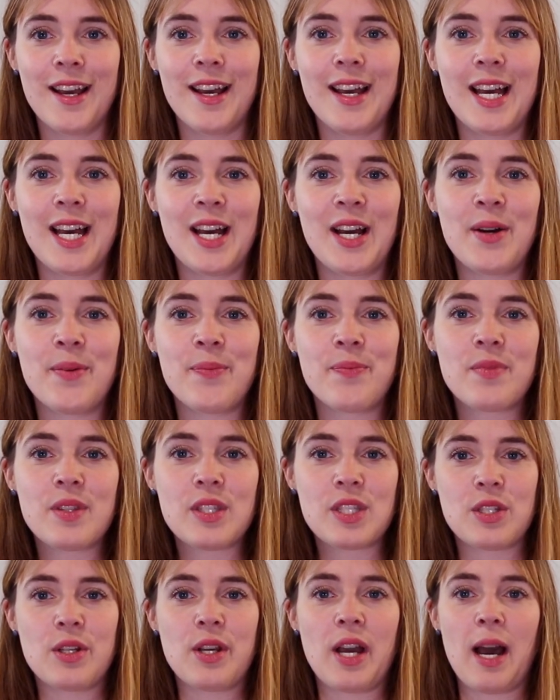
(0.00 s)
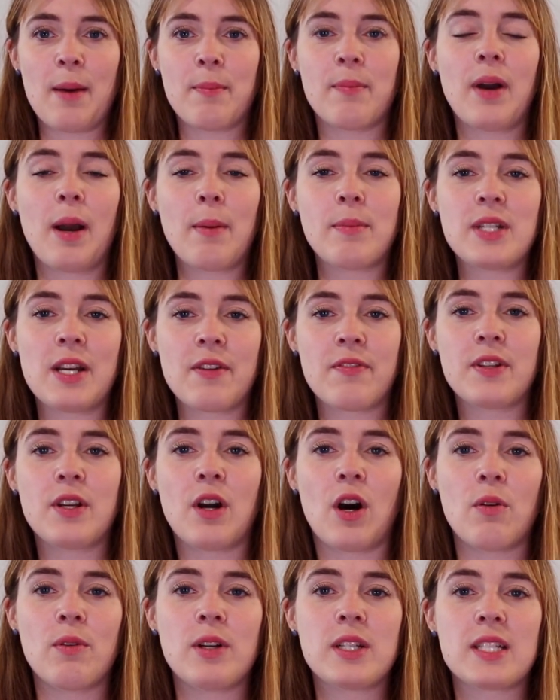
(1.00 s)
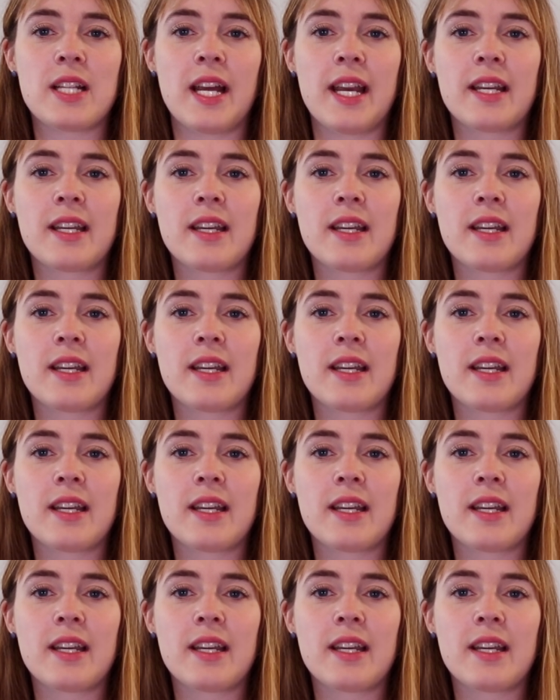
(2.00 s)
So yeah, I'm definitely always